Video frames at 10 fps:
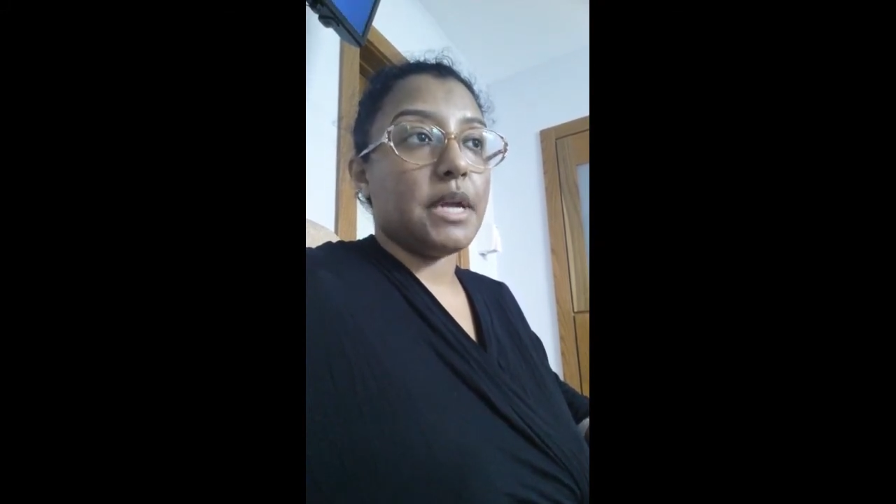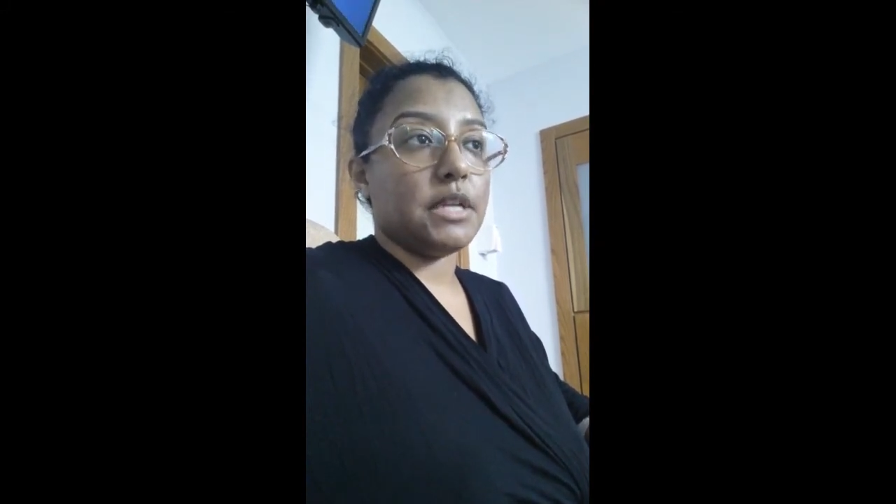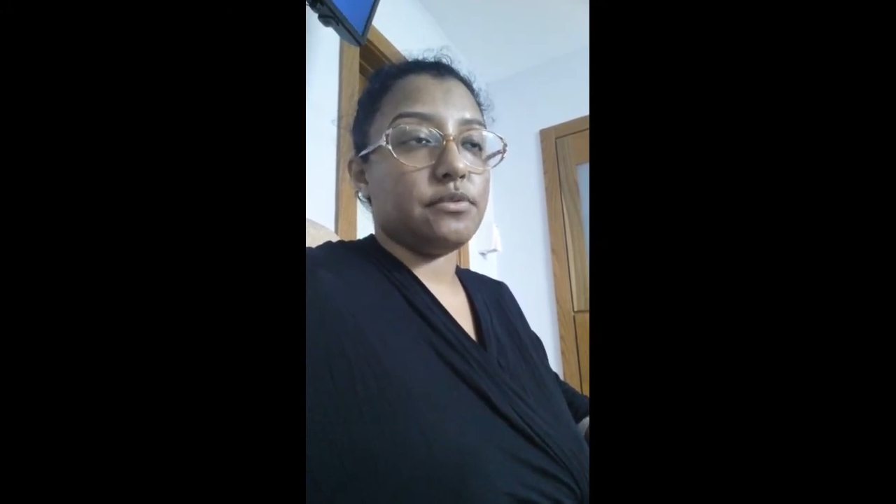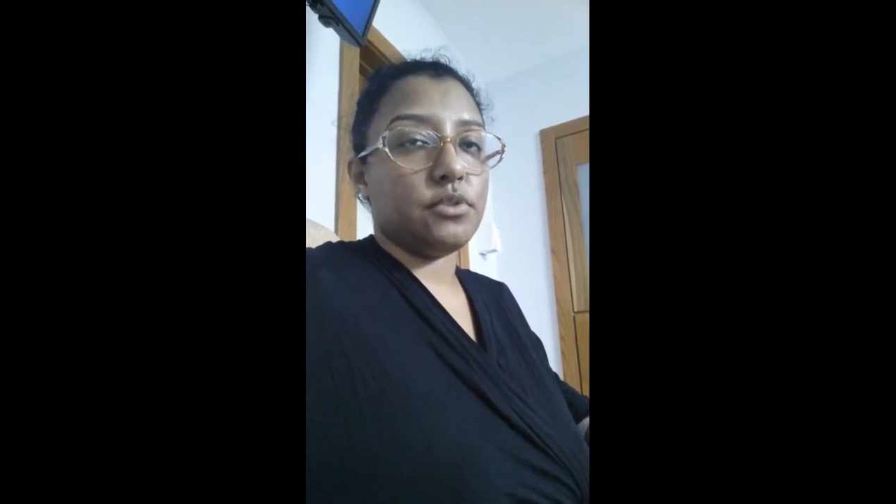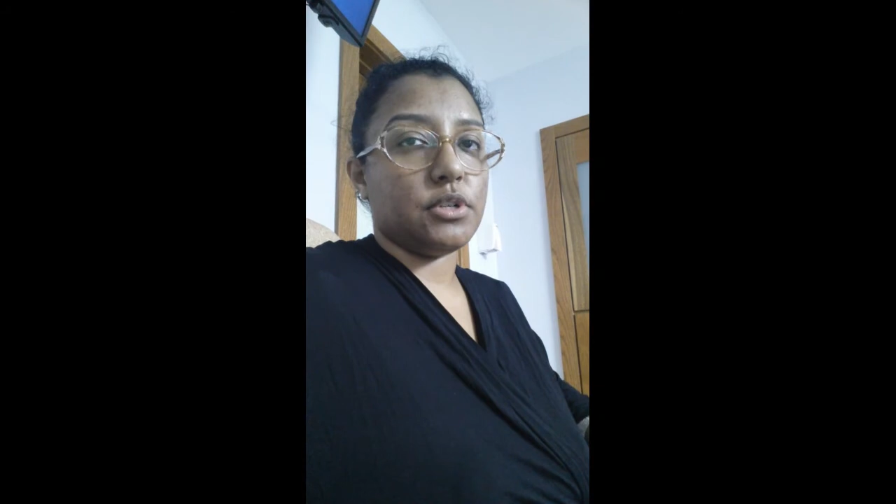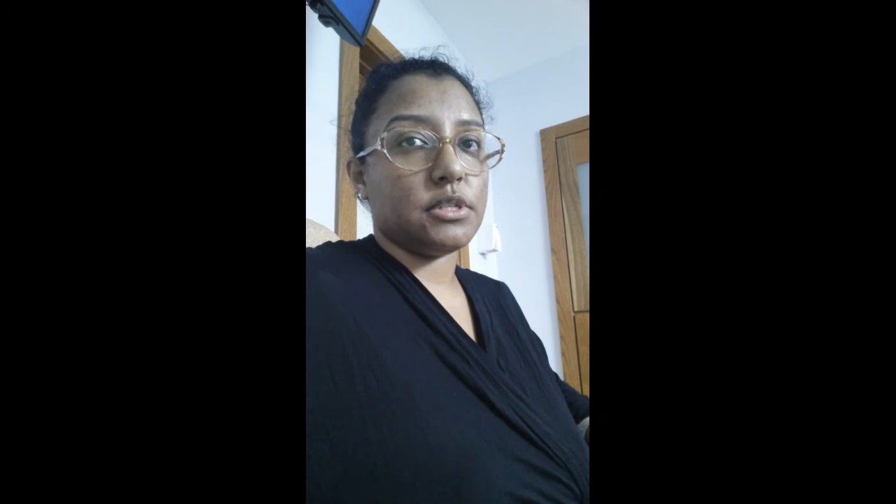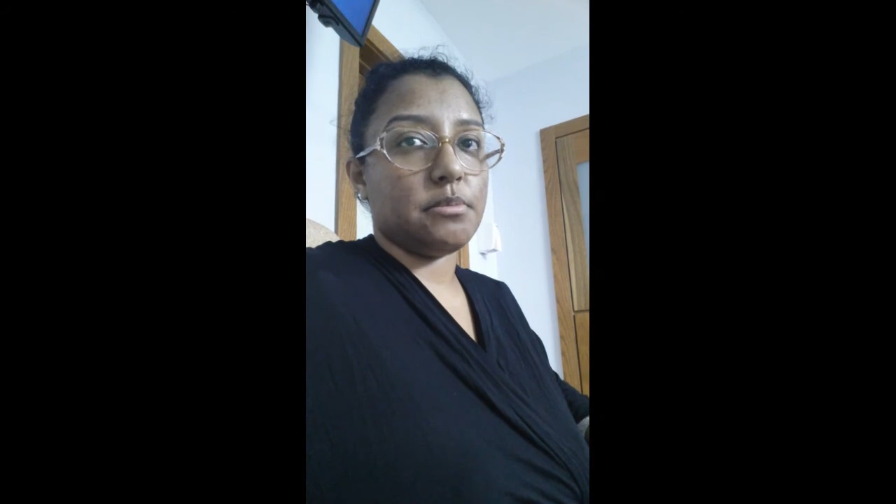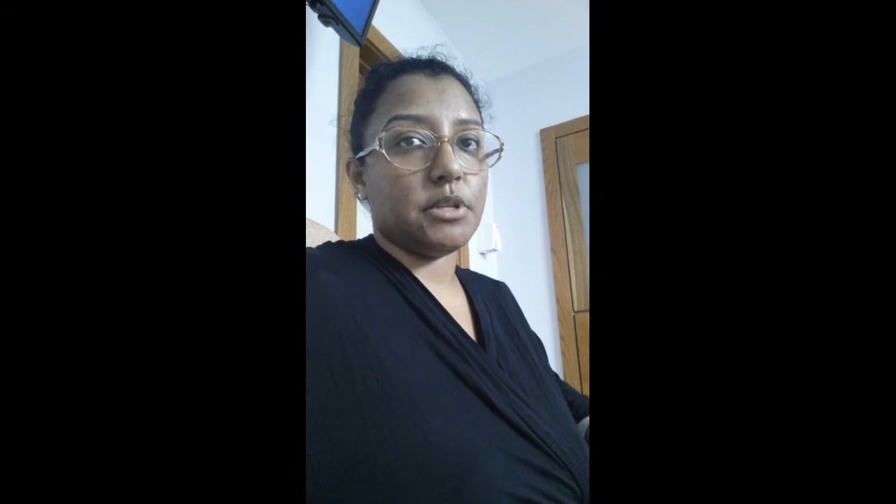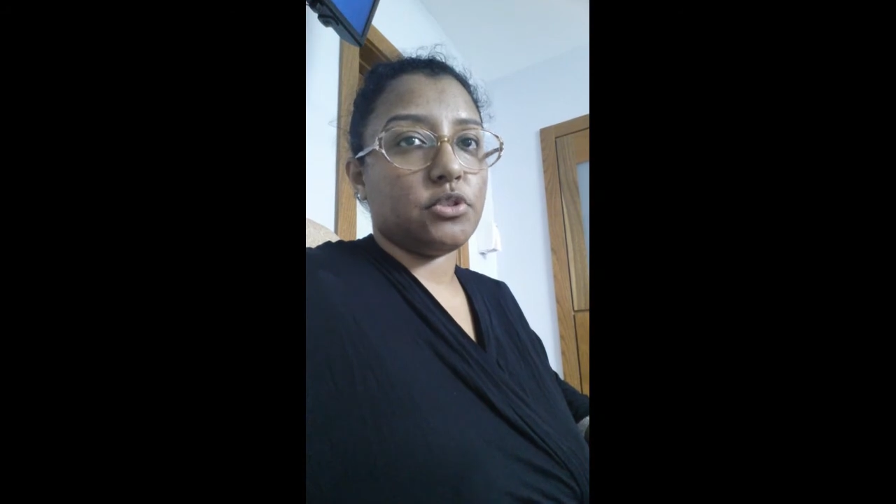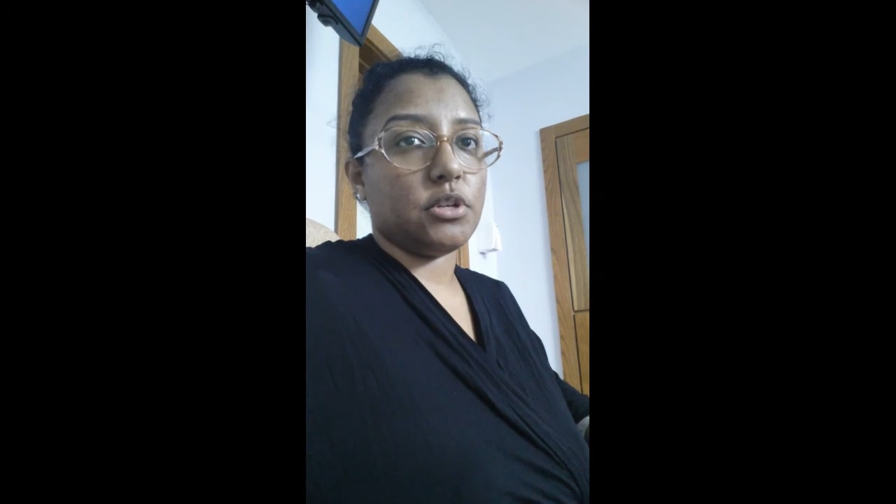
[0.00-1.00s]
gonna ask for because
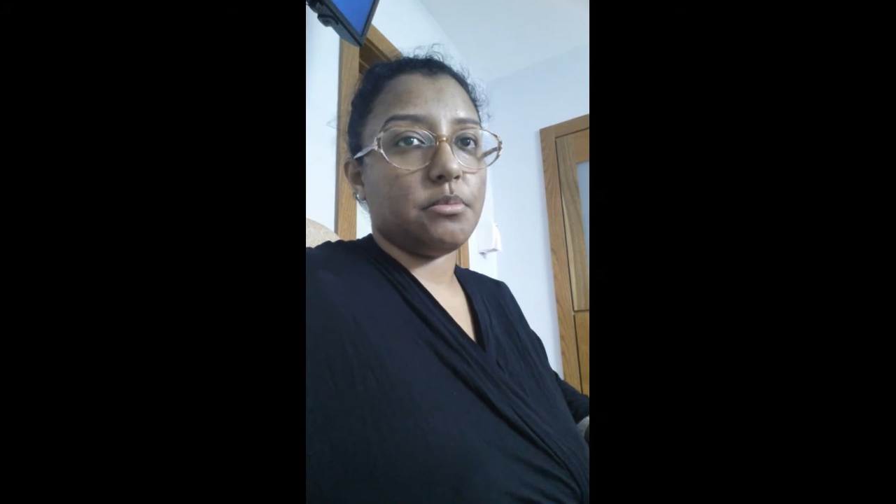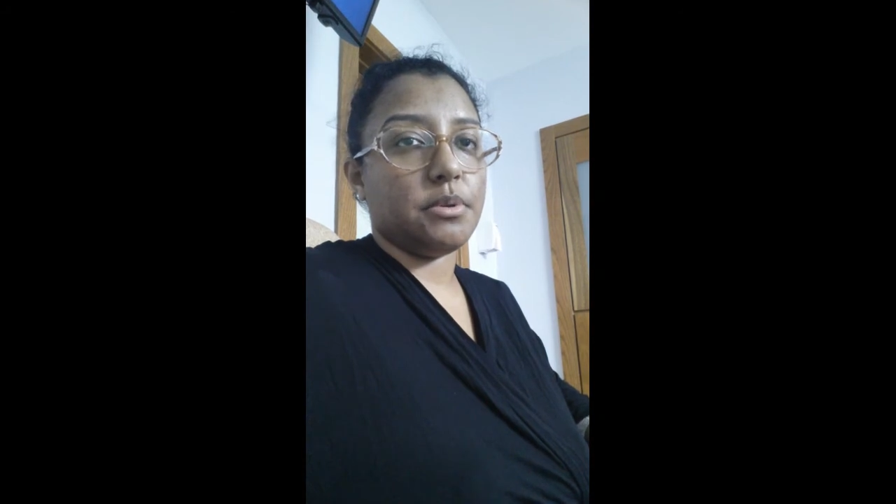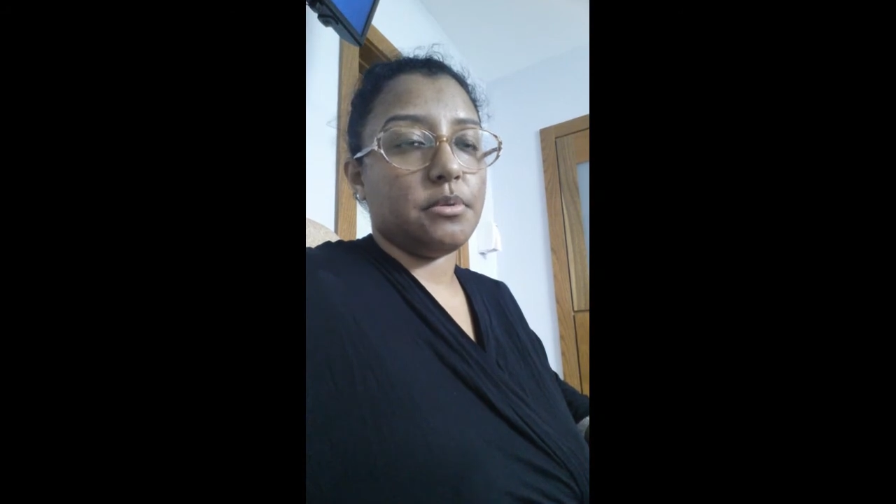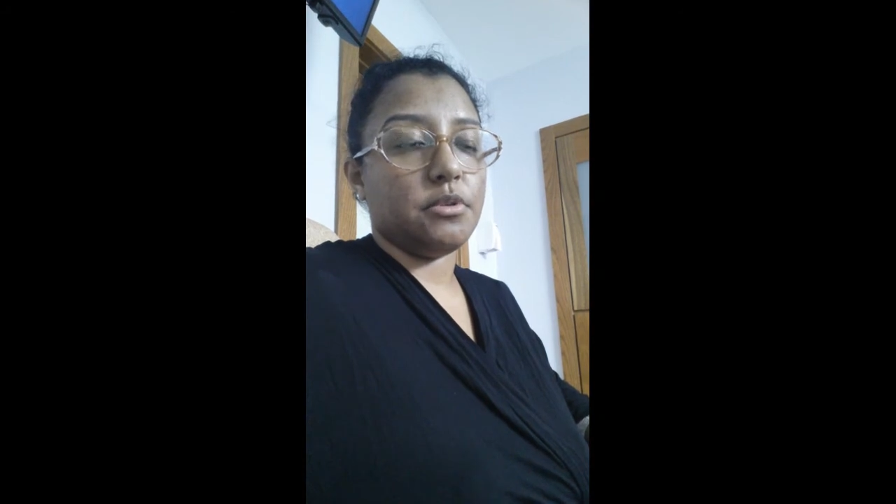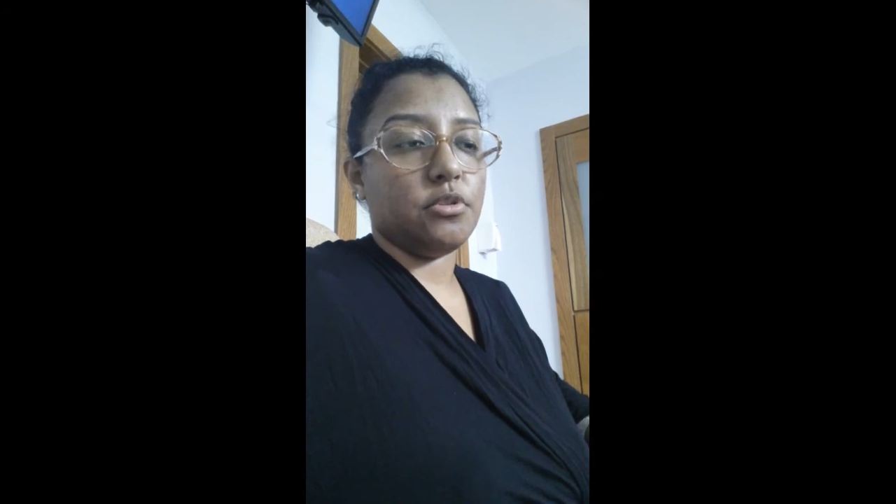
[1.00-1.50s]
I'm not trying to be,